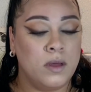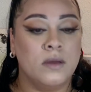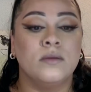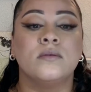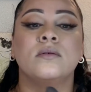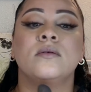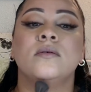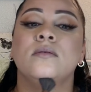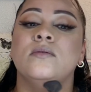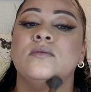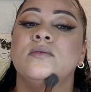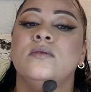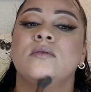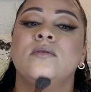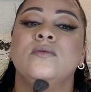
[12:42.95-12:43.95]
It's gonna do
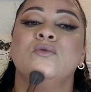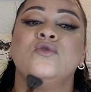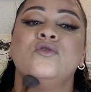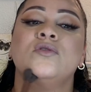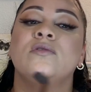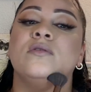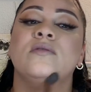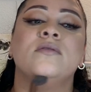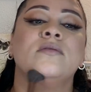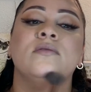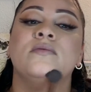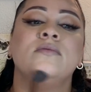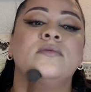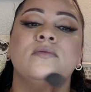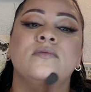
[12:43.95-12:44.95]
the illusion
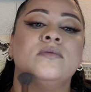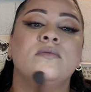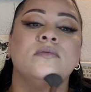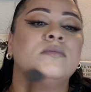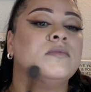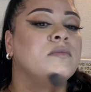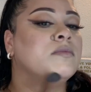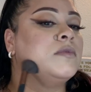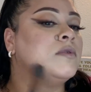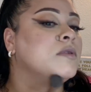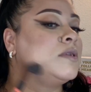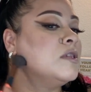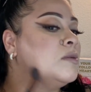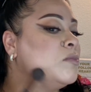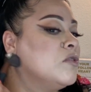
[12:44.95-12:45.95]
of a
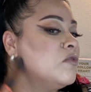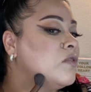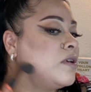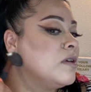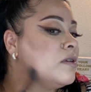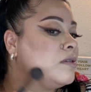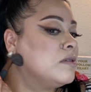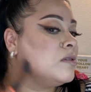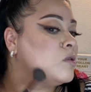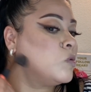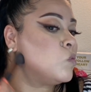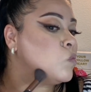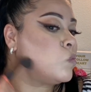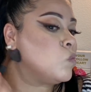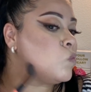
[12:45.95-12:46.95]
slimmer face,
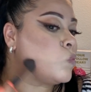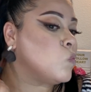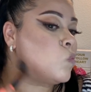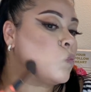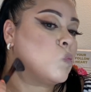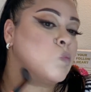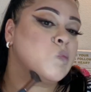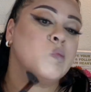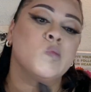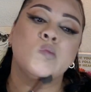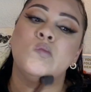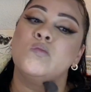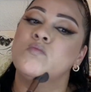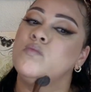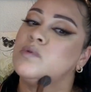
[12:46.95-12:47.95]

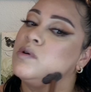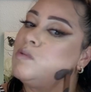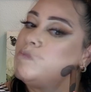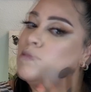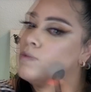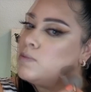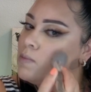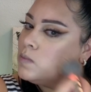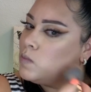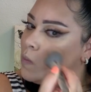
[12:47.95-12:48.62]
but make sure.